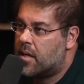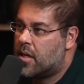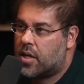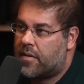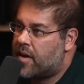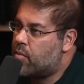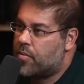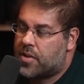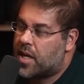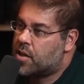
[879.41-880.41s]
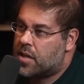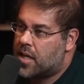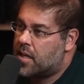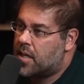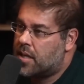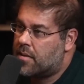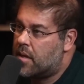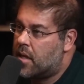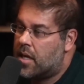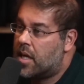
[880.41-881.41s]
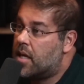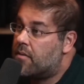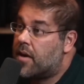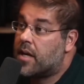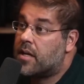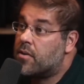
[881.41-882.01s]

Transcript: He could have had more protection that night. He'd invited